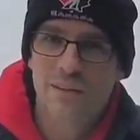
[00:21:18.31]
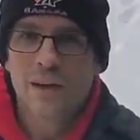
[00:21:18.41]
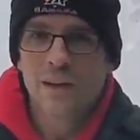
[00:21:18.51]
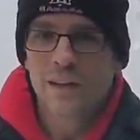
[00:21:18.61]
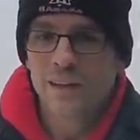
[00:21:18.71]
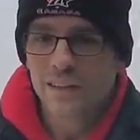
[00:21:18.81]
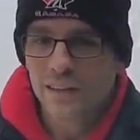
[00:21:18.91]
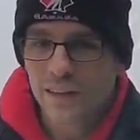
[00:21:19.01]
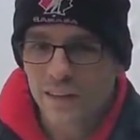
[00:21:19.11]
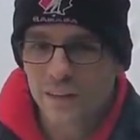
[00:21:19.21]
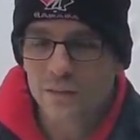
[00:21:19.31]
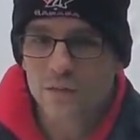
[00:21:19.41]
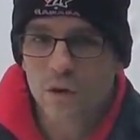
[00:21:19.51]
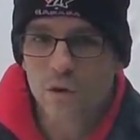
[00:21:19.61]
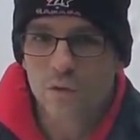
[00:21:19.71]
Let that kind of
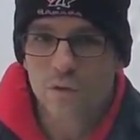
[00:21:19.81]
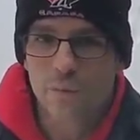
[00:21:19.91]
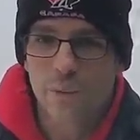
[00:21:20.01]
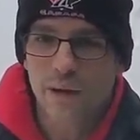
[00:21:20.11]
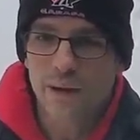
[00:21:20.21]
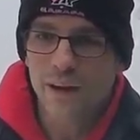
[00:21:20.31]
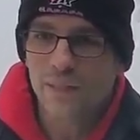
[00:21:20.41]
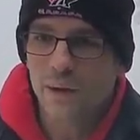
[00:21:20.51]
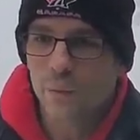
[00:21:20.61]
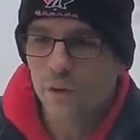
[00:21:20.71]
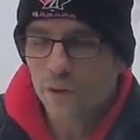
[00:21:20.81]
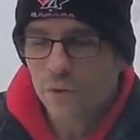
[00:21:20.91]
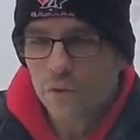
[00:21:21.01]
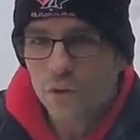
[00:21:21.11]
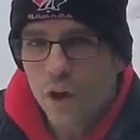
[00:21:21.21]
soak for a bit, and then where you
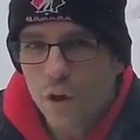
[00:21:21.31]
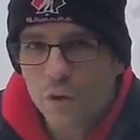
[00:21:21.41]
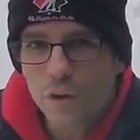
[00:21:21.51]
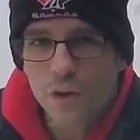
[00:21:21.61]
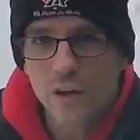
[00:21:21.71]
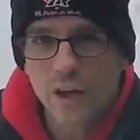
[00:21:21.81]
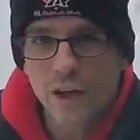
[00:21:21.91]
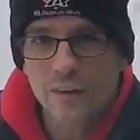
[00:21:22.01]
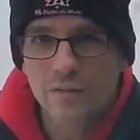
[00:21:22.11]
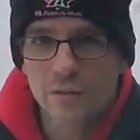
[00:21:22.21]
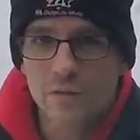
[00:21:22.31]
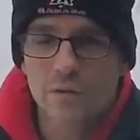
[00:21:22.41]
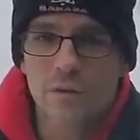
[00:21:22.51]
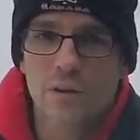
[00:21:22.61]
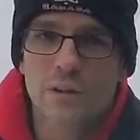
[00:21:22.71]
know you're gonna have food
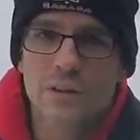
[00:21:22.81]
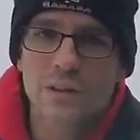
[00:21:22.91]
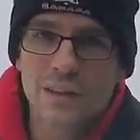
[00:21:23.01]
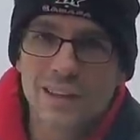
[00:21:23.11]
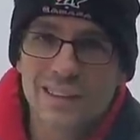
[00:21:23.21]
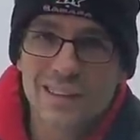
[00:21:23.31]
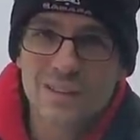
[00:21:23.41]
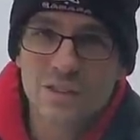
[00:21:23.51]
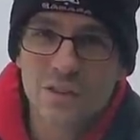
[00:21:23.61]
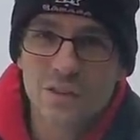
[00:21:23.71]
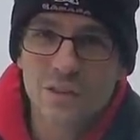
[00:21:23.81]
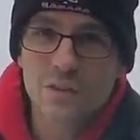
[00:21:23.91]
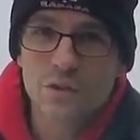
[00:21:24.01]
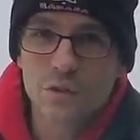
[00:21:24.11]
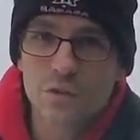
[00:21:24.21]
forests, get that started as
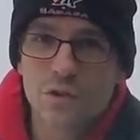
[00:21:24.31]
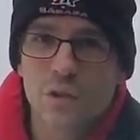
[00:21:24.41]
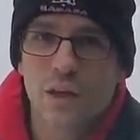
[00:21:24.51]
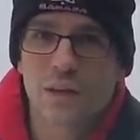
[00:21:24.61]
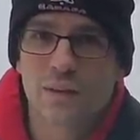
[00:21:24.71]
soon as you can.